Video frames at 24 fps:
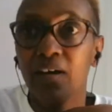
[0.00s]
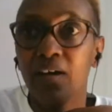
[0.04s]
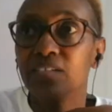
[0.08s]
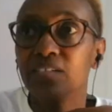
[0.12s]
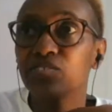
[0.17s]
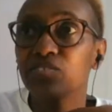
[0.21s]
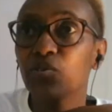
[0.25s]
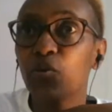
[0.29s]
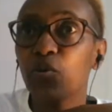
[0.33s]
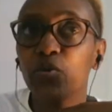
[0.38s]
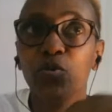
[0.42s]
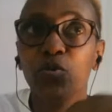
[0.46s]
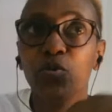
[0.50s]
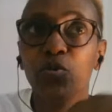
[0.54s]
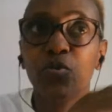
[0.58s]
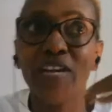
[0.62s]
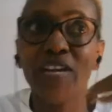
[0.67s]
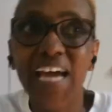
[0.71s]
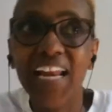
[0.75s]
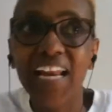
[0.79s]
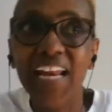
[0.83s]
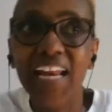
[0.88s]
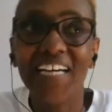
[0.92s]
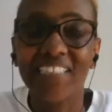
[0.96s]
So you
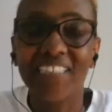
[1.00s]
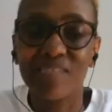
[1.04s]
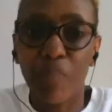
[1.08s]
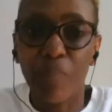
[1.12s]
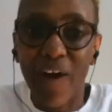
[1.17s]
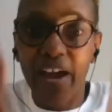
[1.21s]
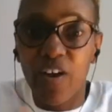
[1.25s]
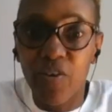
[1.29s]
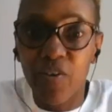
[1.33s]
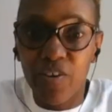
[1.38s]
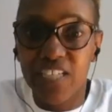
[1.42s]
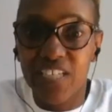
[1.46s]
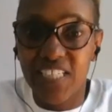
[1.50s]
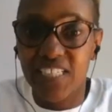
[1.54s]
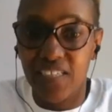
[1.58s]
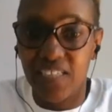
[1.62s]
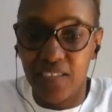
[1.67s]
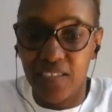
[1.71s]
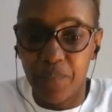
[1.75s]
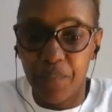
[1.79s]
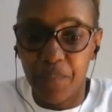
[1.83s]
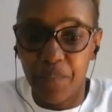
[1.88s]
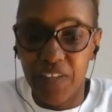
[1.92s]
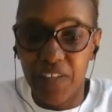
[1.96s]
realize
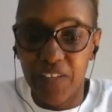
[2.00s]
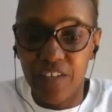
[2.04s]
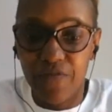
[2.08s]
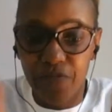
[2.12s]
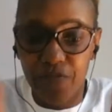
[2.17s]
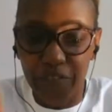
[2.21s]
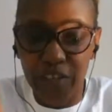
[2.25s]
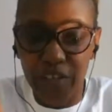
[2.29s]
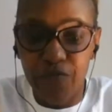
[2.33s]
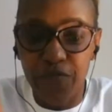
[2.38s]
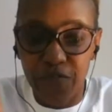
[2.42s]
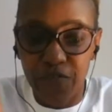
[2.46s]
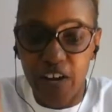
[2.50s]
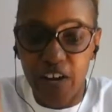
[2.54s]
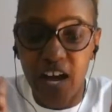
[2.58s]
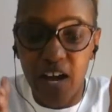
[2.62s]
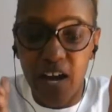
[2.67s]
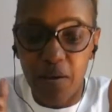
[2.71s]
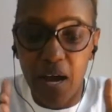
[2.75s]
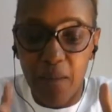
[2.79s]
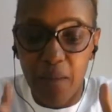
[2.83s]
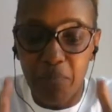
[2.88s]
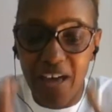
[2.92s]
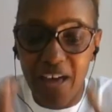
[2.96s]
priority. If
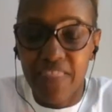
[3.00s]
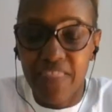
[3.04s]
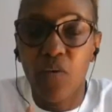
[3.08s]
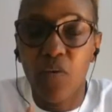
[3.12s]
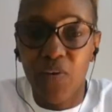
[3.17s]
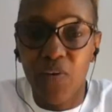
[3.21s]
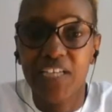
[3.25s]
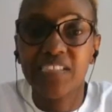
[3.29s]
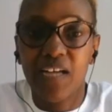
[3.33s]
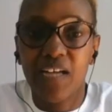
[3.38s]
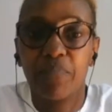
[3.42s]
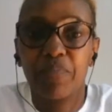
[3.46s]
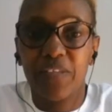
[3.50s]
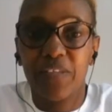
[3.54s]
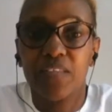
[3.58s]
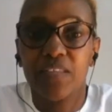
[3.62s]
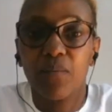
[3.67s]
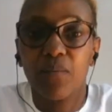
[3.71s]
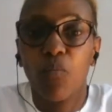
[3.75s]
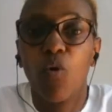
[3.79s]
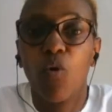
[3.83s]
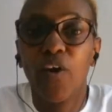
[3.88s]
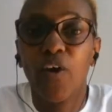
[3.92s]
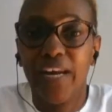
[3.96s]
a mother wakes up in
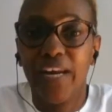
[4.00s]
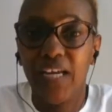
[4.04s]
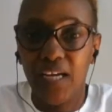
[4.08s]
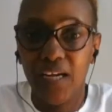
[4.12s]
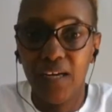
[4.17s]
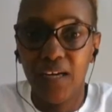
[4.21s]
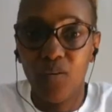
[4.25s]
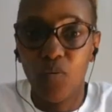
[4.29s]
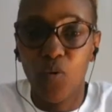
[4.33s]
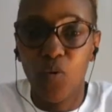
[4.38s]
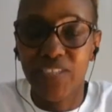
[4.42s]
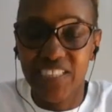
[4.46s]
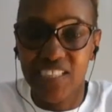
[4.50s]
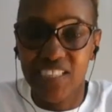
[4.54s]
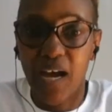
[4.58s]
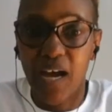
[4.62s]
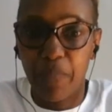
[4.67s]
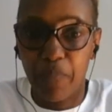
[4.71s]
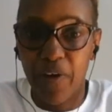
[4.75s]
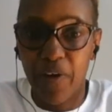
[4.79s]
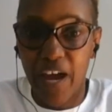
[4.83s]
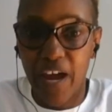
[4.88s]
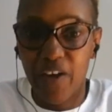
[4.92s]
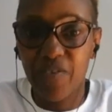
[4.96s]
the morning, what is
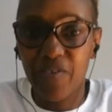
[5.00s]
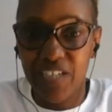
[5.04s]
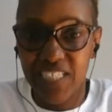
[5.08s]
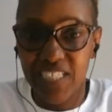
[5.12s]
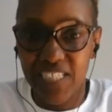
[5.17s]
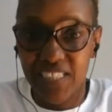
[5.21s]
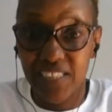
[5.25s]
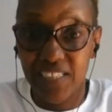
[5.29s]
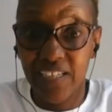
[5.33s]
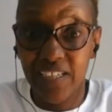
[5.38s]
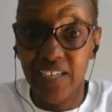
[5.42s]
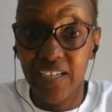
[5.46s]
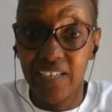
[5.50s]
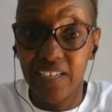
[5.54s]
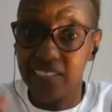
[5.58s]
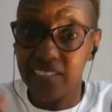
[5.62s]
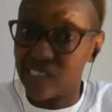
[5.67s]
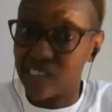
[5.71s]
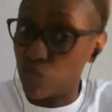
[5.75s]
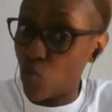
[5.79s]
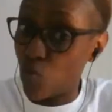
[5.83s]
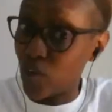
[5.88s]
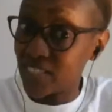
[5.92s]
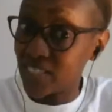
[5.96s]
her priority?
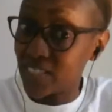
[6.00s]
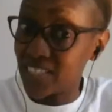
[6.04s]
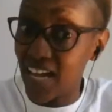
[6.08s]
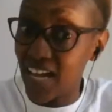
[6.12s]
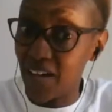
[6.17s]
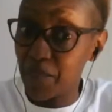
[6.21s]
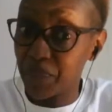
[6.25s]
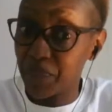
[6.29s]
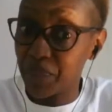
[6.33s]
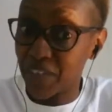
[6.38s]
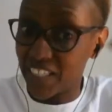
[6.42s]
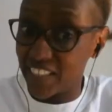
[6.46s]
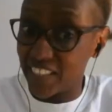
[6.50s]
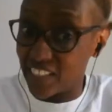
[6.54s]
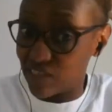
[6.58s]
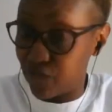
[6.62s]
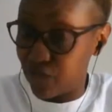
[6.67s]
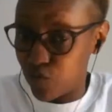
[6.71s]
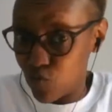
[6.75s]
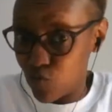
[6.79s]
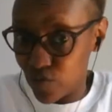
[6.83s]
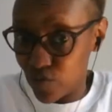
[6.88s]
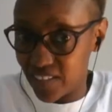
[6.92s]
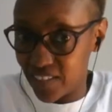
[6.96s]
It's water, it's
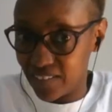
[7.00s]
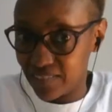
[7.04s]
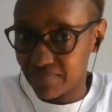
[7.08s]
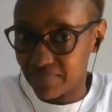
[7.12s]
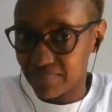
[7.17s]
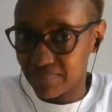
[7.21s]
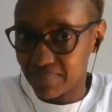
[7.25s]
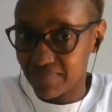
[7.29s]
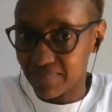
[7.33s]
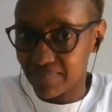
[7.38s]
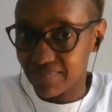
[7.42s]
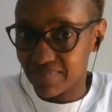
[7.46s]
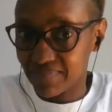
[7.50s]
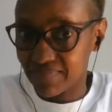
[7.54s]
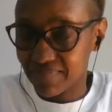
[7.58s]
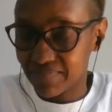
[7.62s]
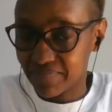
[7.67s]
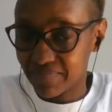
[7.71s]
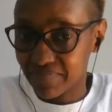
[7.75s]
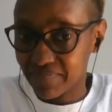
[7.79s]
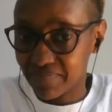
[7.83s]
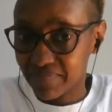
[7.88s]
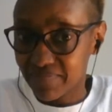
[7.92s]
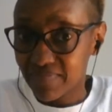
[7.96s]
food.
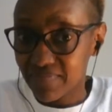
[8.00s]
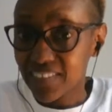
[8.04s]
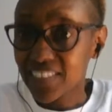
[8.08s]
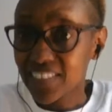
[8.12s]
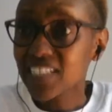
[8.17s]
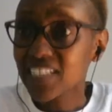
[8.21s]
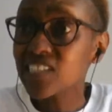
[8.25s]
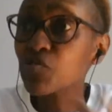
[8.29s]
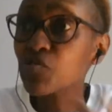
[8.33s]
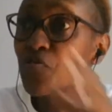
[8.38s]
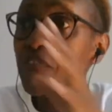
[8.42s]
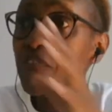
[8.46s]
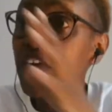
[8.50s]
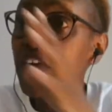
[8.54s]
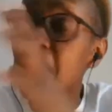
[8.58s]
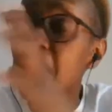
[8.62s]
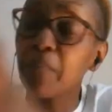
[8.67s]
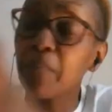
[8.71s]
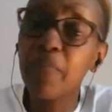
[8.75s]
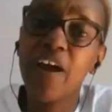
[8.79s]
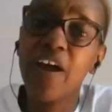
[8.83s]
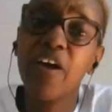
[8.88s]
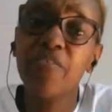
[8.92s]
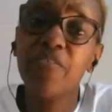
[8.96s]
So their
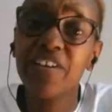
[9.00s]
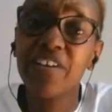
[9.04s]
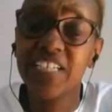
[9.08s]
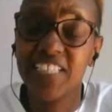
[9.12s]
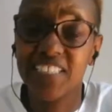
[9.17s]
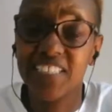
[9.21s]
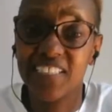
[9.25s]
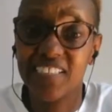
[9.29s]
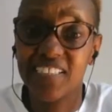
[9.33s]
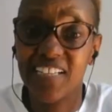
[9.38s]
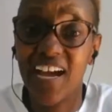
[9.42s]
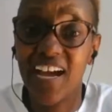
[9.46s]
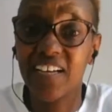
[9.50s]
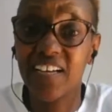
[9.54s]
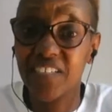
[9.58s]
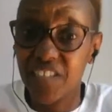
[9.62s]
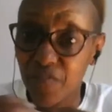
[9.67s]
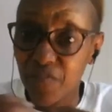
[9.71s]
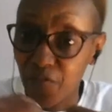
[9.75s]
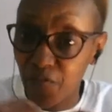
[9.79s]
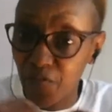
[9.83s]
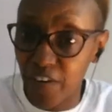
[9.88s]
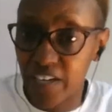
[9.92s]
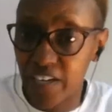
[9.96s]
priorities are
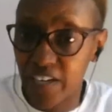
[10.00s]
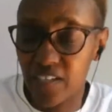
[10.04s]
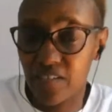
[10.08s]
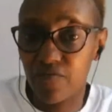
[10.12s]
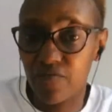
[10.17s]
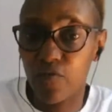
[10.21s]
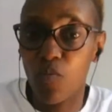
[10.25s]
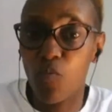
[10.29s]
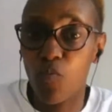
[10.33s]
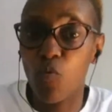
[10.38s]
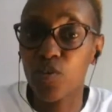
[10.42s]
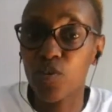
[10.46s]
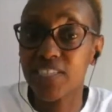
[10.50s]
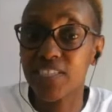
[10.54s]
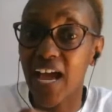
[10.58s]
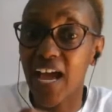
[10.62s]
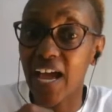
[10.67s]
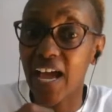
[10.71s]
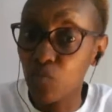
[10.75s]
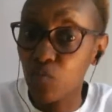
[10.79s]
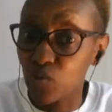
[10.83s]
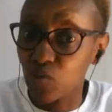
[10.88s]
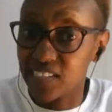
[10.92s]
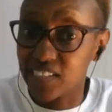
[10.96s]
different from what
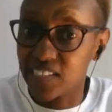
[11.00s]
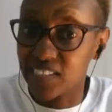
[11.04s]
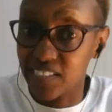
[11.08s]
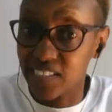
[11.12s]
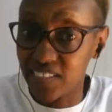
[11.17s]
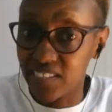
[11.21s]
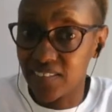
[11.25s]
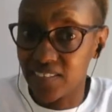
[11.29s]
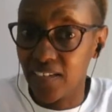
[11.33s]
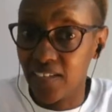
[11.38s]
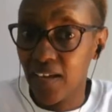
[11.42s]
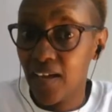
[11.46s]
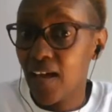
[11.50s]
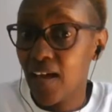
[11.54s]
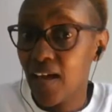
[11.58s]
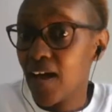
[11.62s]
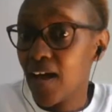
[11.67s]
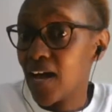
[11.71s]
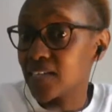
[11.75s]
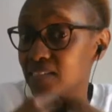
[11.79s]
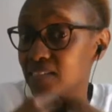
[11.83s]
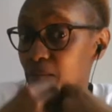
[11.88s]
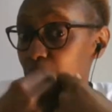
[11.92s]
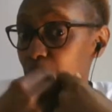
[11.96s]
I would see
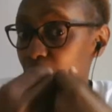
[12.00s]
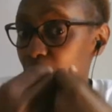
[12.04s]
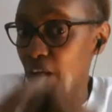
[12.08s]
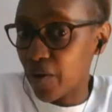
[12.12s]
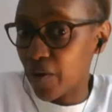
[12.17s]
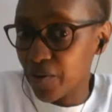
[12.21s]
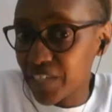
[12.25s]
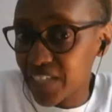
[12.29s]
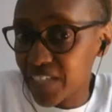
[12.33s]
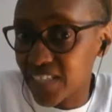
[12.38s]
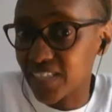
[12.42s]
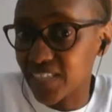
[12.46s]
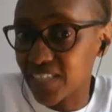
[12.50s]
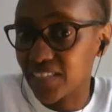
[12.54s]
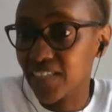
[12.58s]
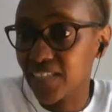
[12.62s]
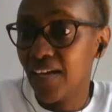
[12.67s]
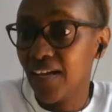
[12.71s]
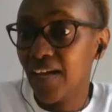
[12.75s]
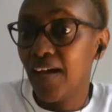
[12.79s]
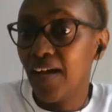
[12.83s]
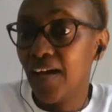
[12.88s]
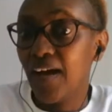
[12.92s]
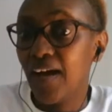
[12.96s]
as a priority
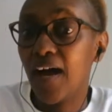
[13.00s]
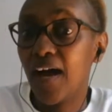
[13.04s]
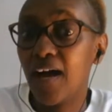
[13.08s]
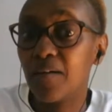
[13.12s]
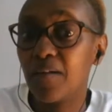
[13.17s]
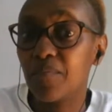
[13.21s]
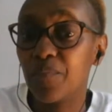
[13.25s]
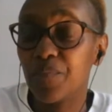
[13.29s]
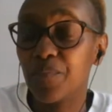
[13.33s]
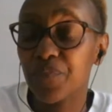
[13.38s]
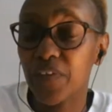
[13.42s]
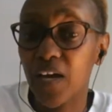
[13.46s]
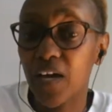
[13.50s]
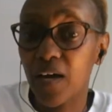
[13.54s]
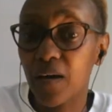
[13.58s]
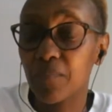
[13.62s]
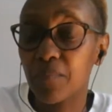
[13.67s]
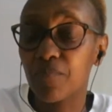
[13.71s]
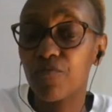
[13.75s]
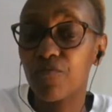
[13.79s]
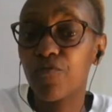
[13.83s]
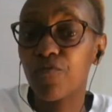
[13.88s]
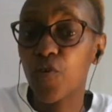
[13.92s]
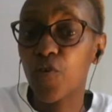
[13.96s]

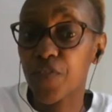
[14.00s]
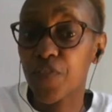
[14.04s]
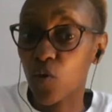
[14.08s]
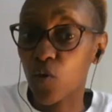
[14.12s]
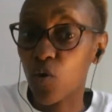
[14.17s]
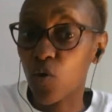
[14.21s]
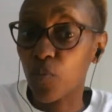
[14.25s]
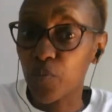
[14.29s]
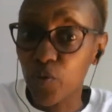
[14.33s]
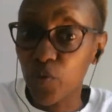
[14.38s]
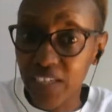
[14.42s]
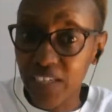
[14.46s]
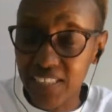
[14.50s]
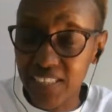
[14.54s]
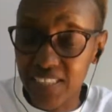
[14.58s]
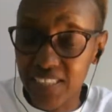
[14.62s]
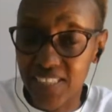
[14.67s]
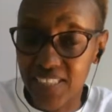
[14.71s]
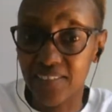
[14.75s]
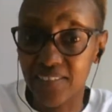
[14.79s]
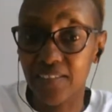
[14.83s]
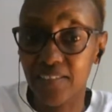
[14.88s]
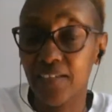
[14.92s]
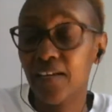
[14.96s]
for the
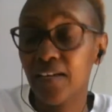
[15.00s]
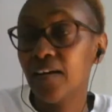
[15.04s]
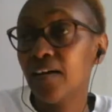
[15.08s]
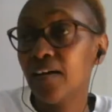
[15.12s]
community.